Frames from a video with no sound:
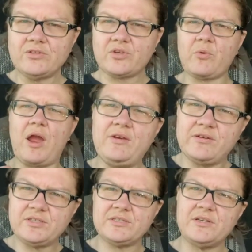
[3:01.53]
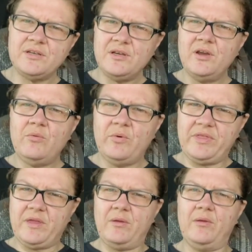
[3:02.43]
grinders
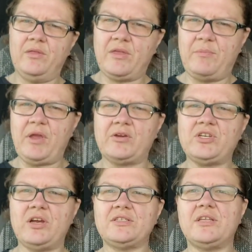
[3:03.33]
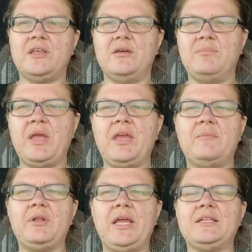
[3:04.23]
with the bigger chunks of the pink
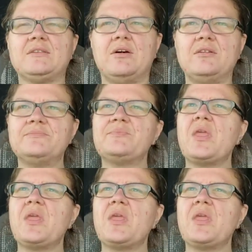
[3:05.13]
Himalayan salt.